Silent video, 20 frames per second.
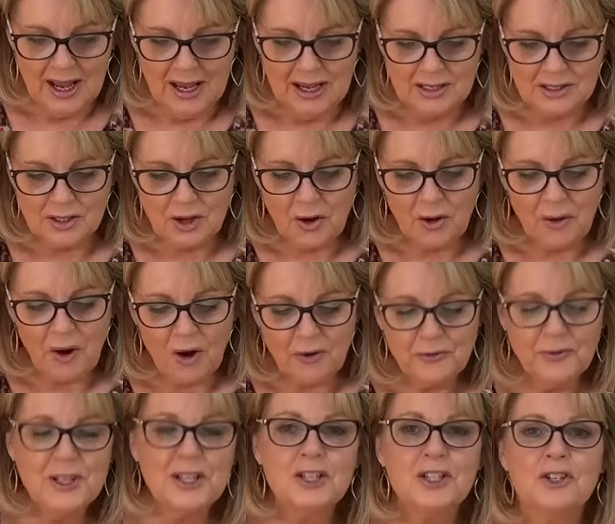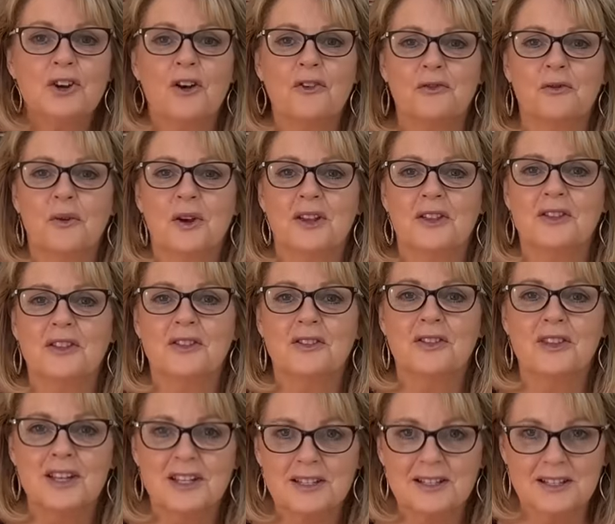So I'll finish off with
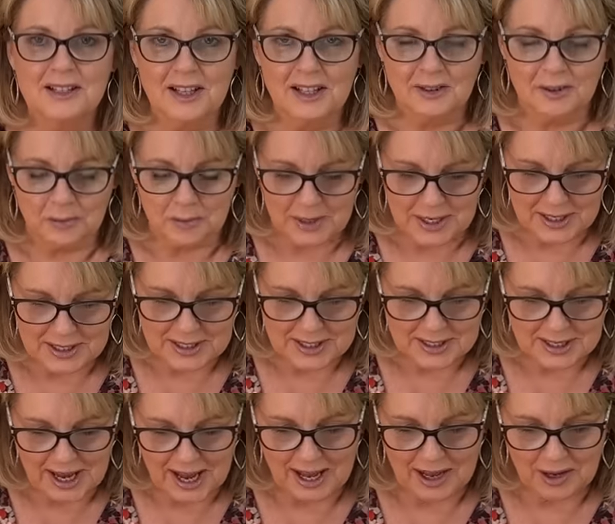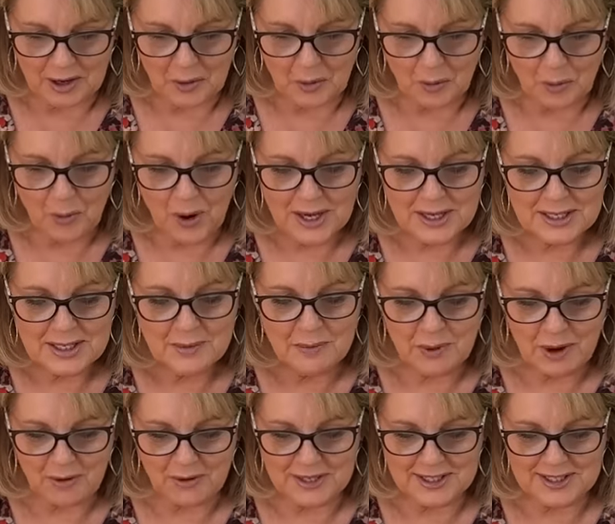this little bit. Uh, Wendy
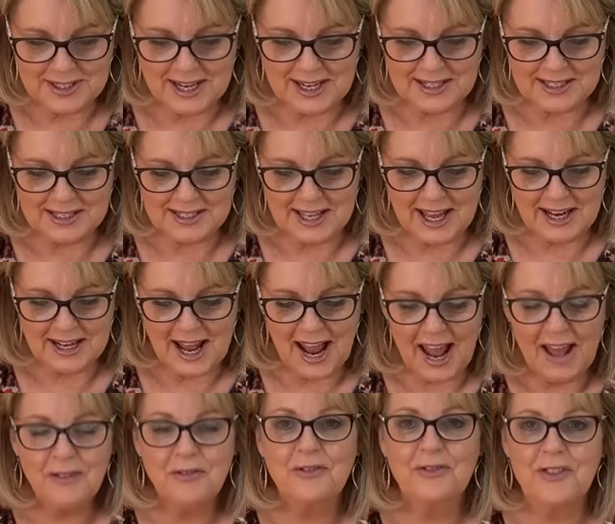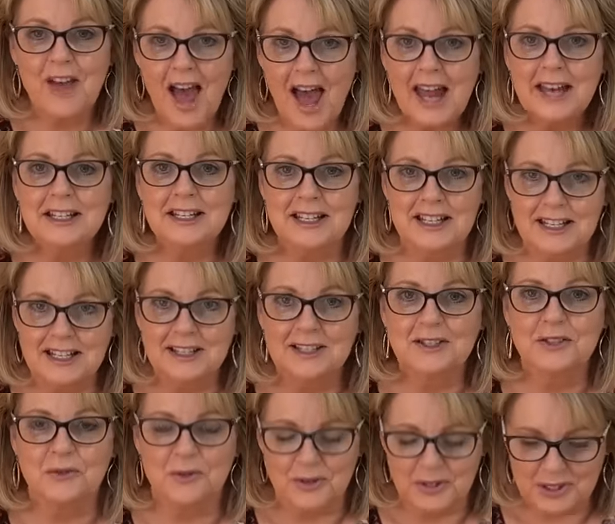Berry says that at that
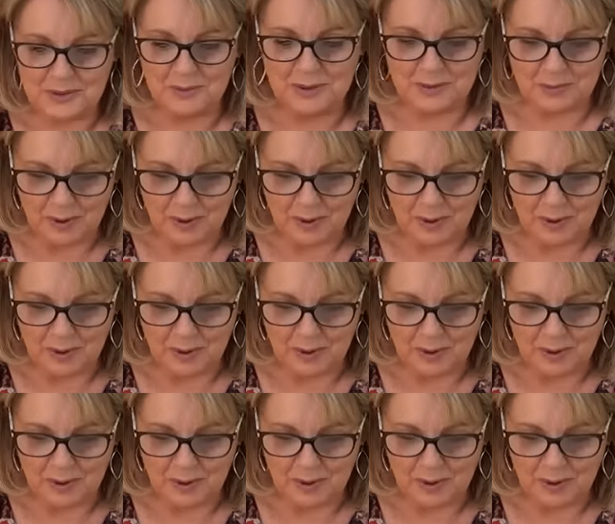year's Christmas